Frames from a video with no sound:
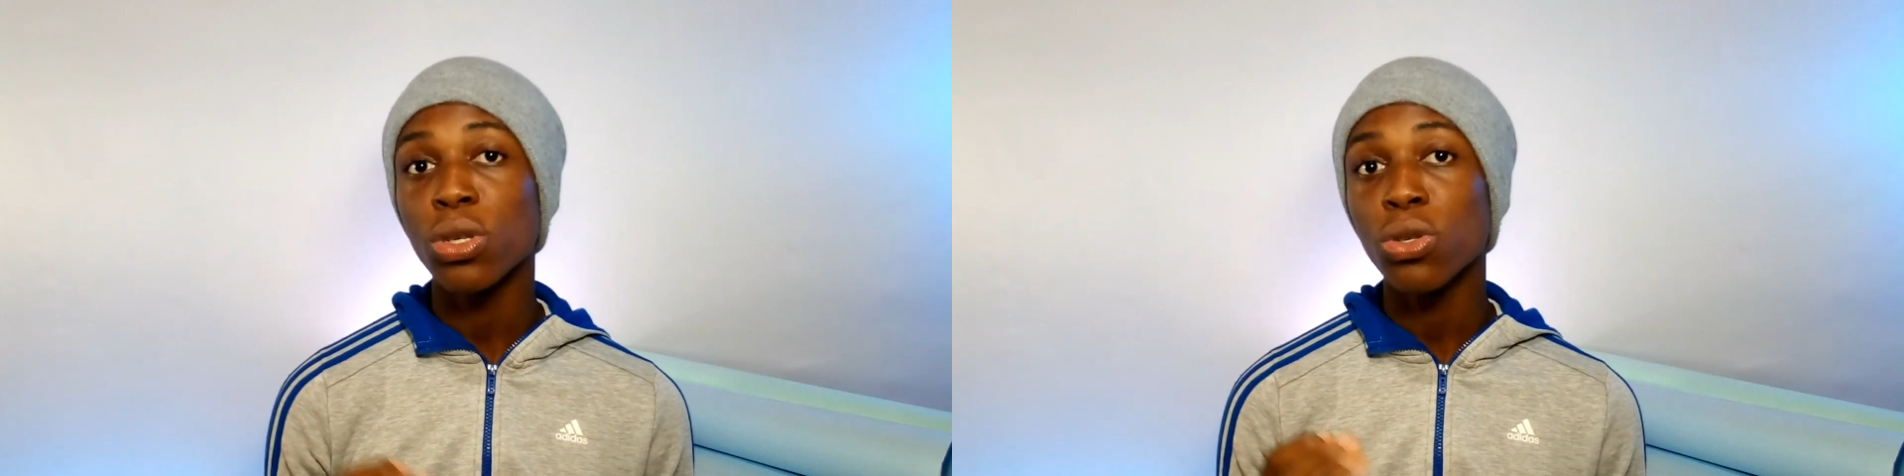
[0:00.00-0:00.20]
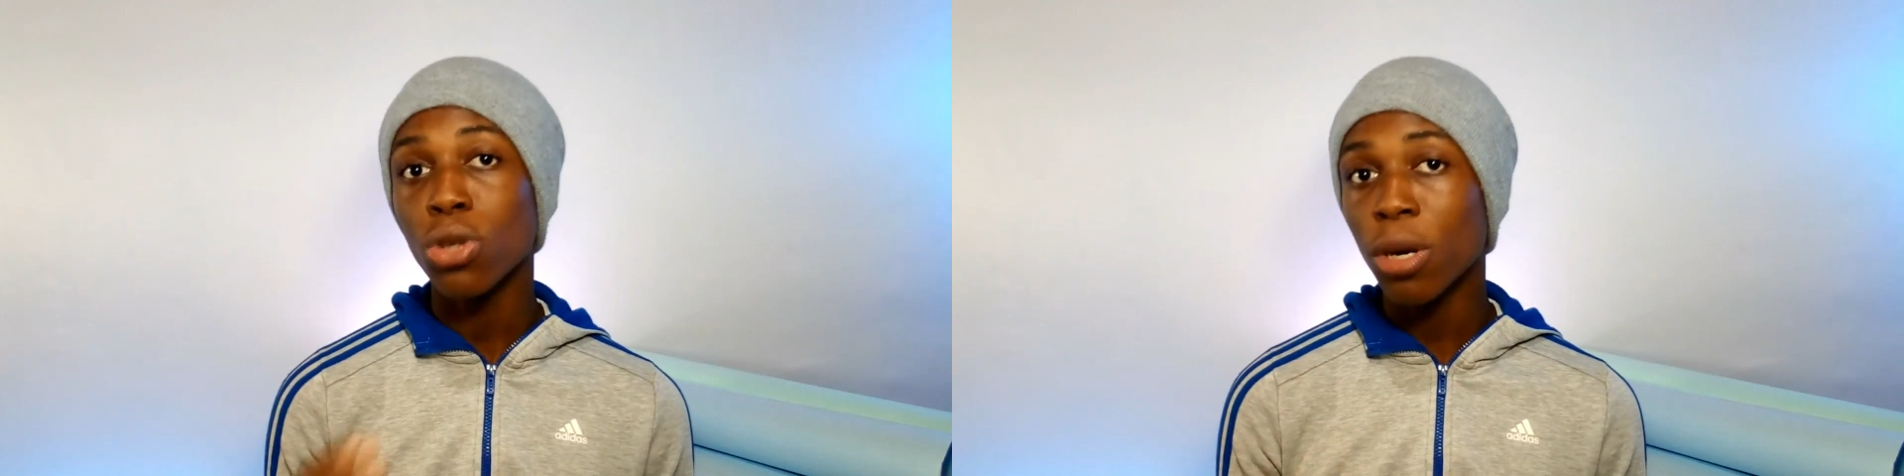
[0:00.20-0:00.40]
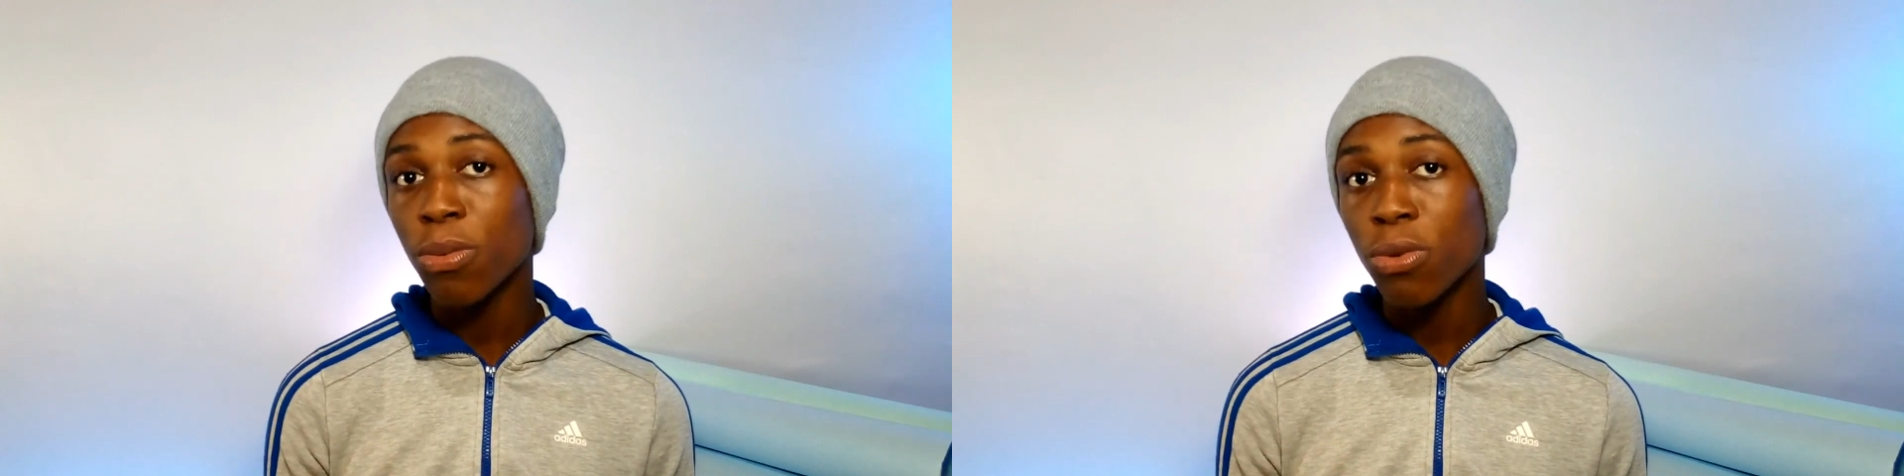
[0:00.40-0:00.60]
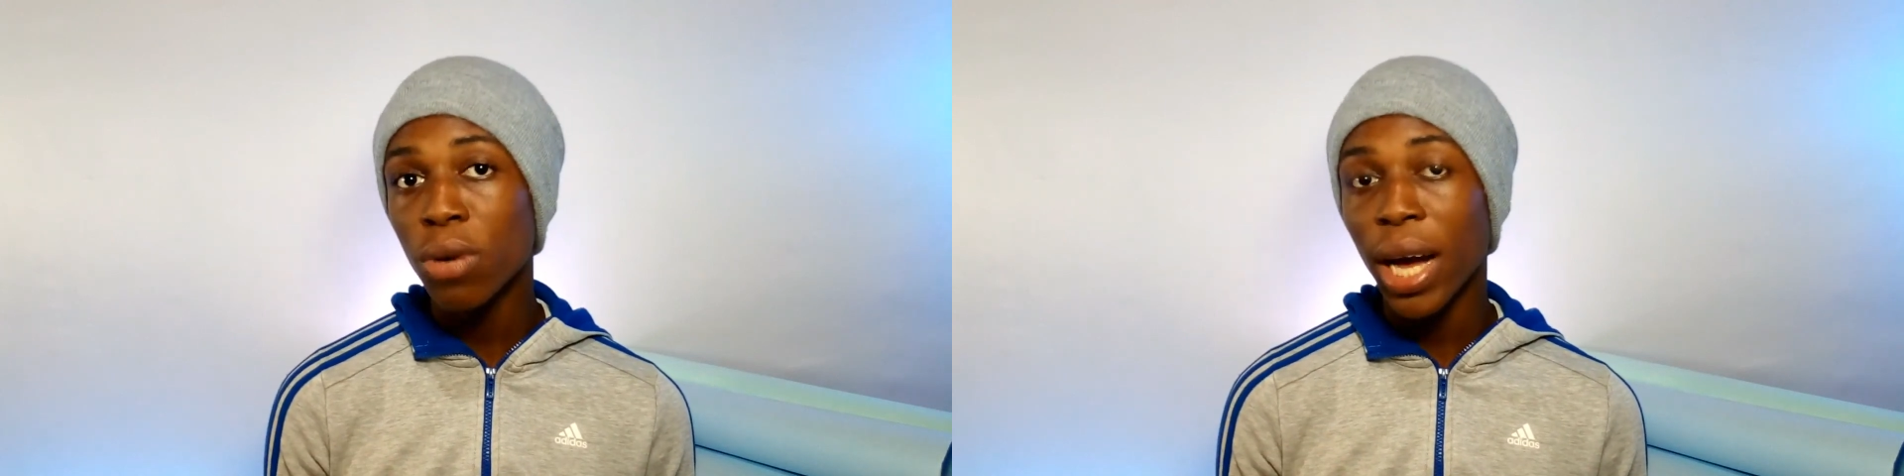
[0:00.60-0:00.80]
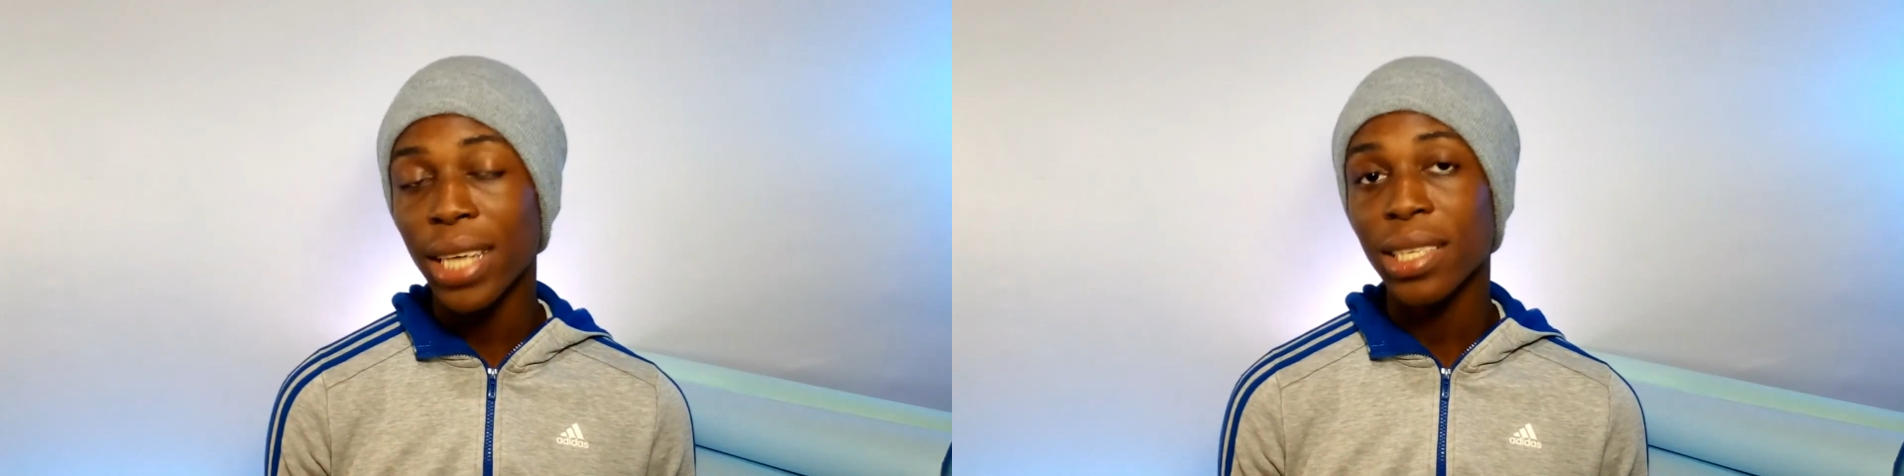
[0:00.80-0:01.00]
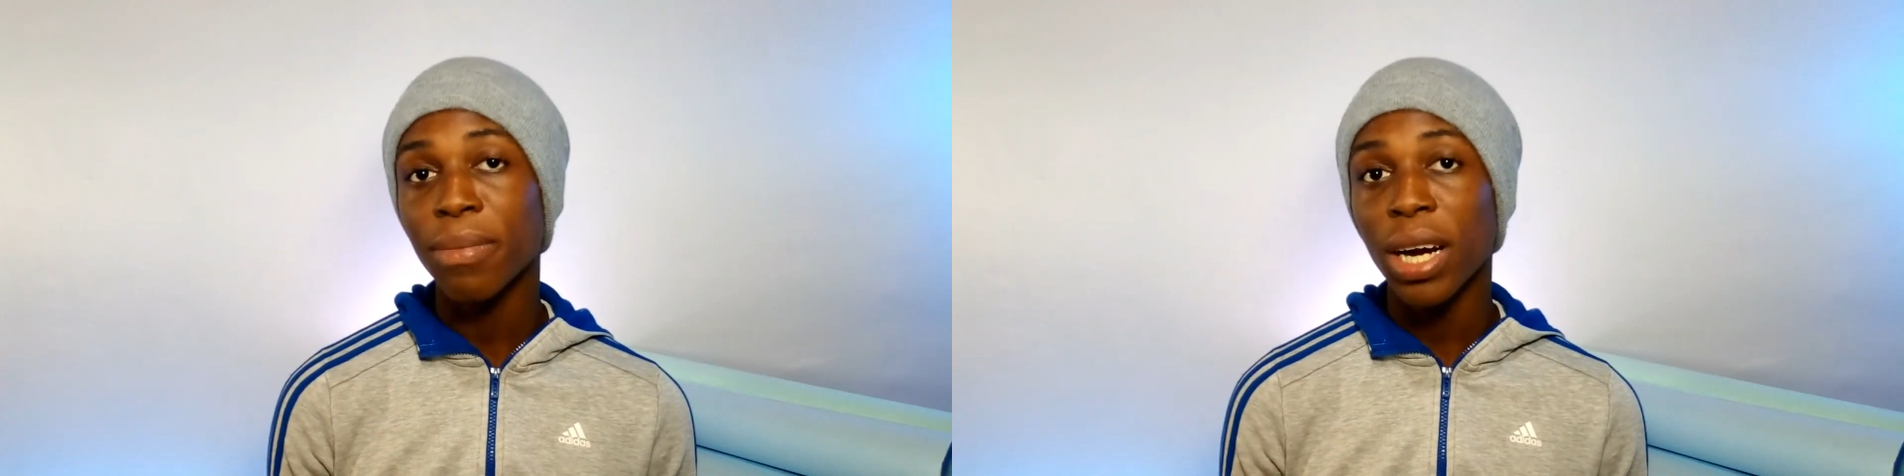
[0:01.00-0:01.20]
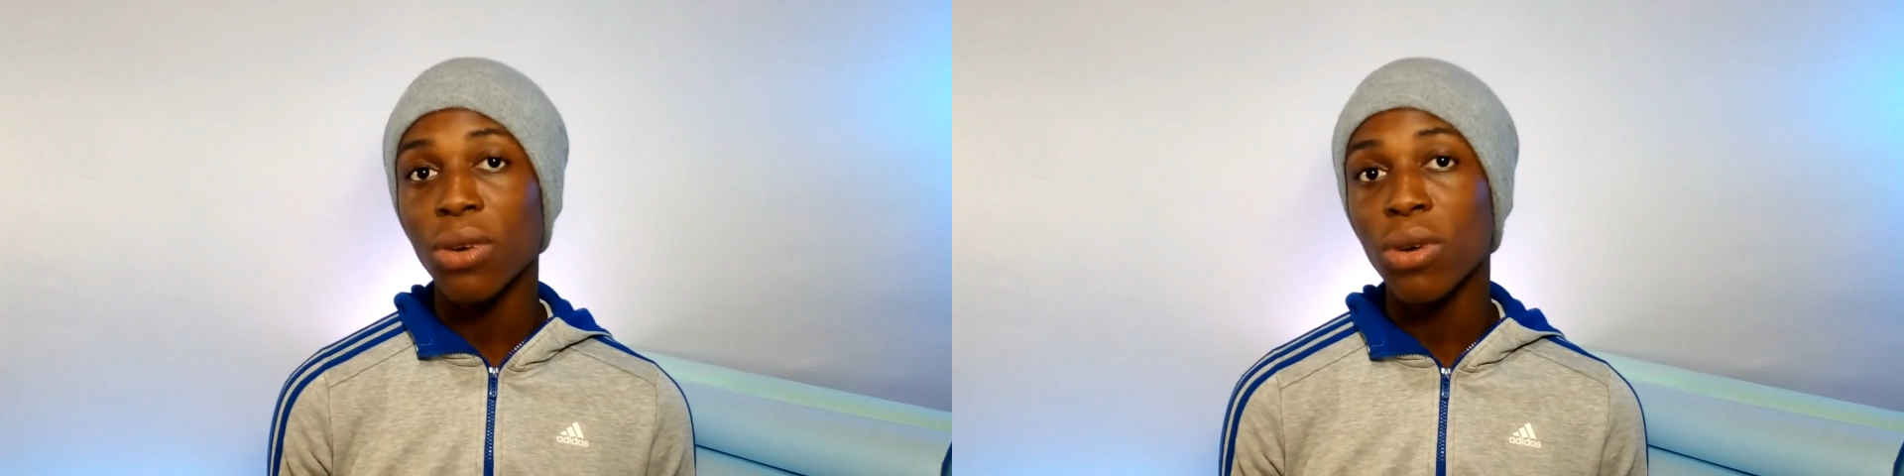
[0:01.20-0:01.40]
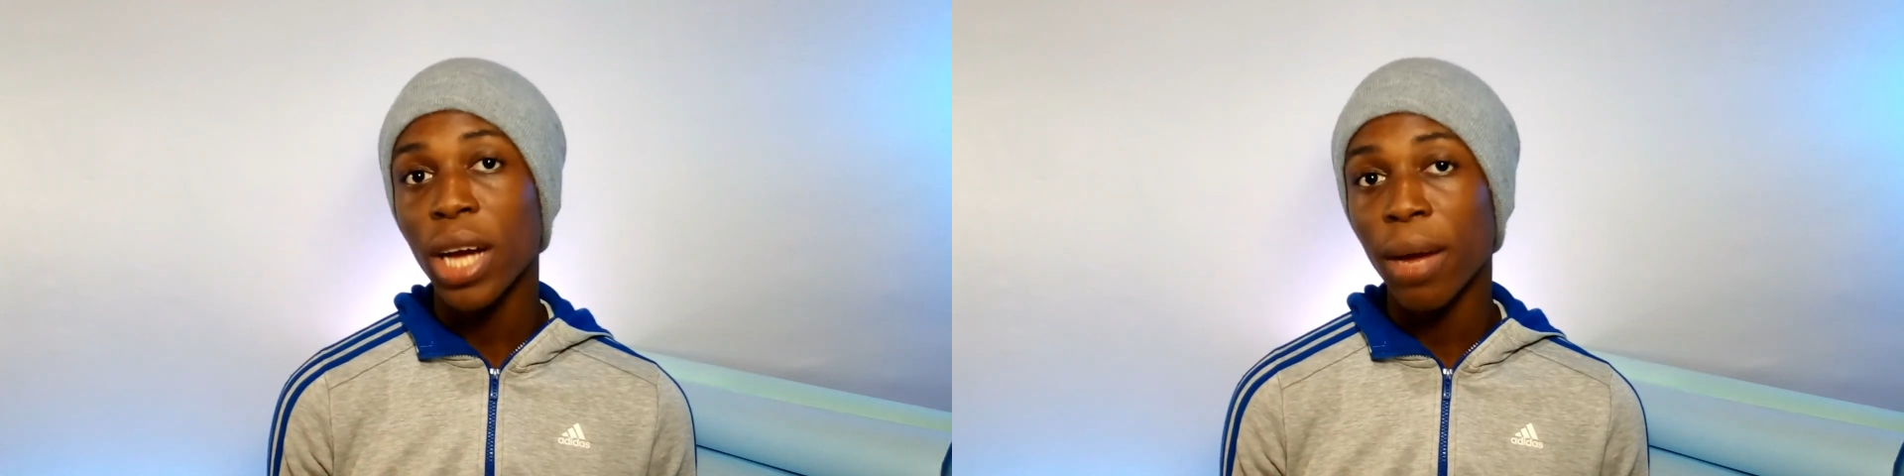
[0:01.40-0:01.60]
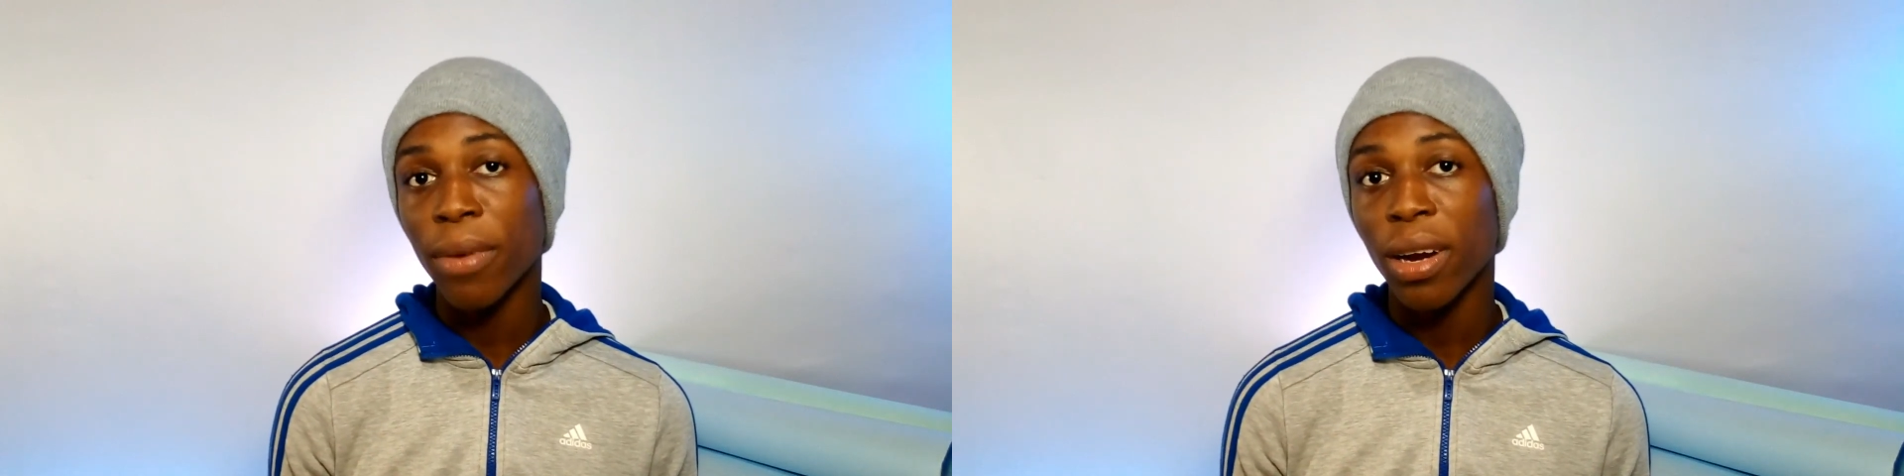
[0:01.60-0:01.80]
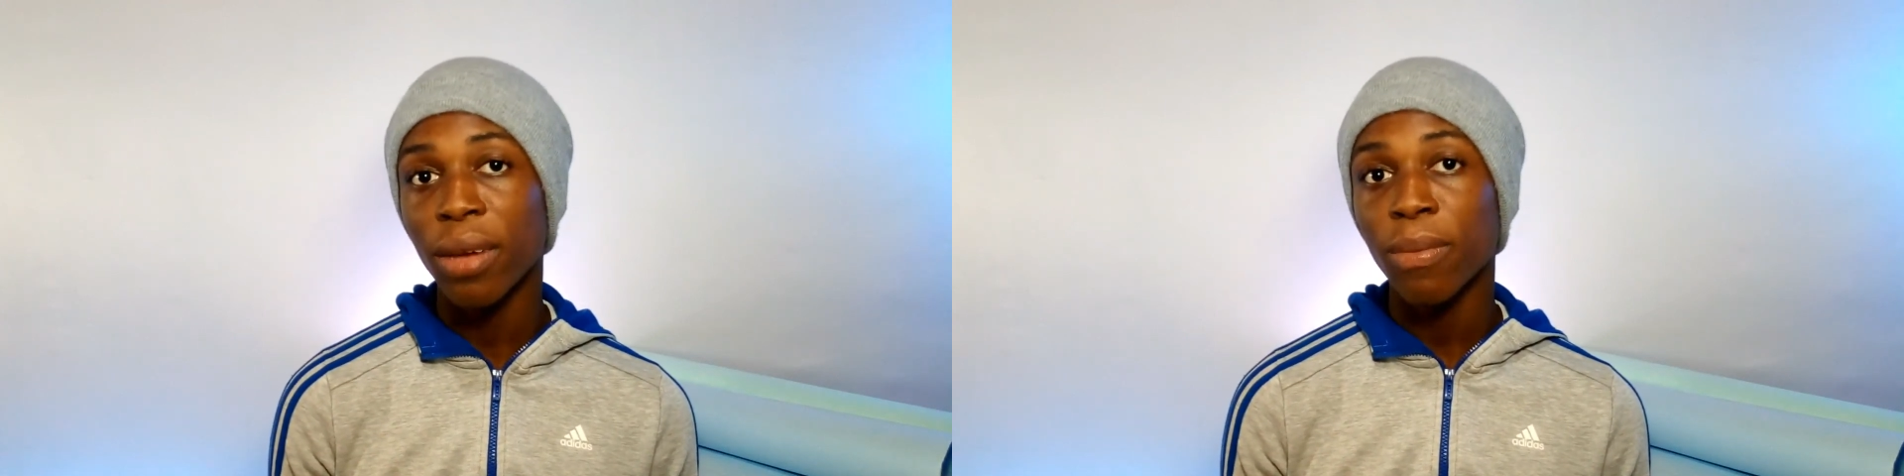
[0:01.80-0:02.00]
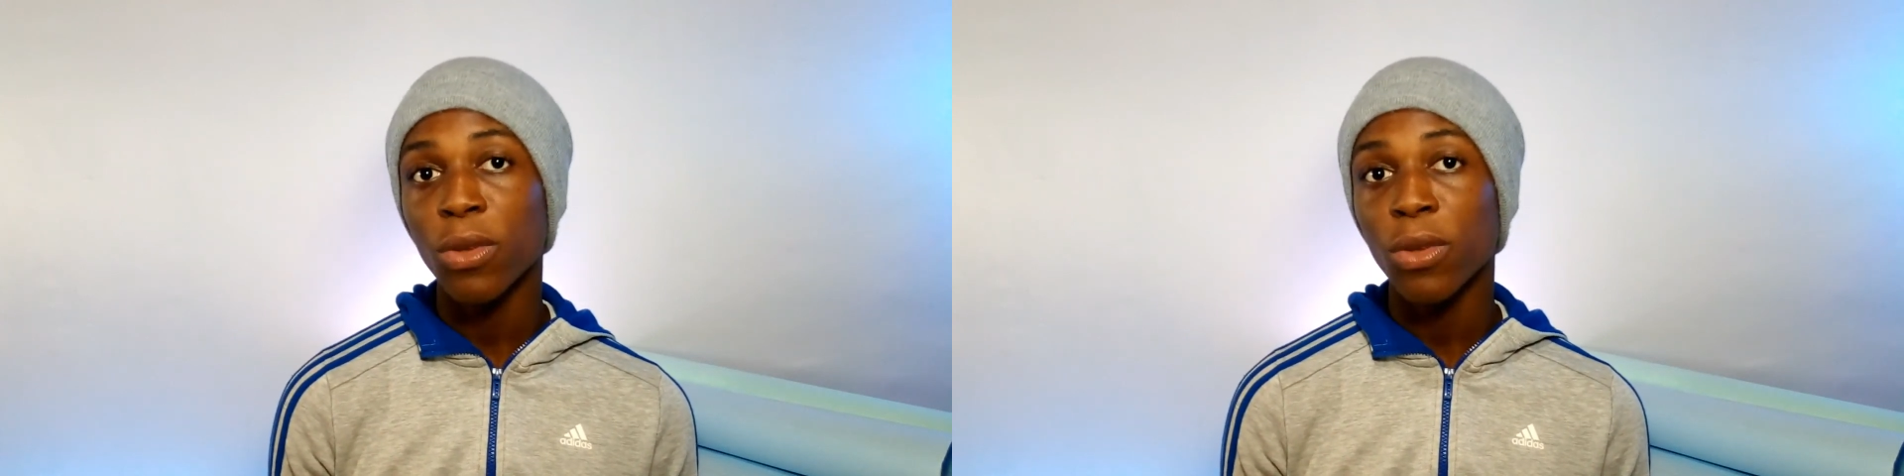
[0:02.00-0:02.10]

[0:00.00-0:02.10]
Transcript: double as a macro camera,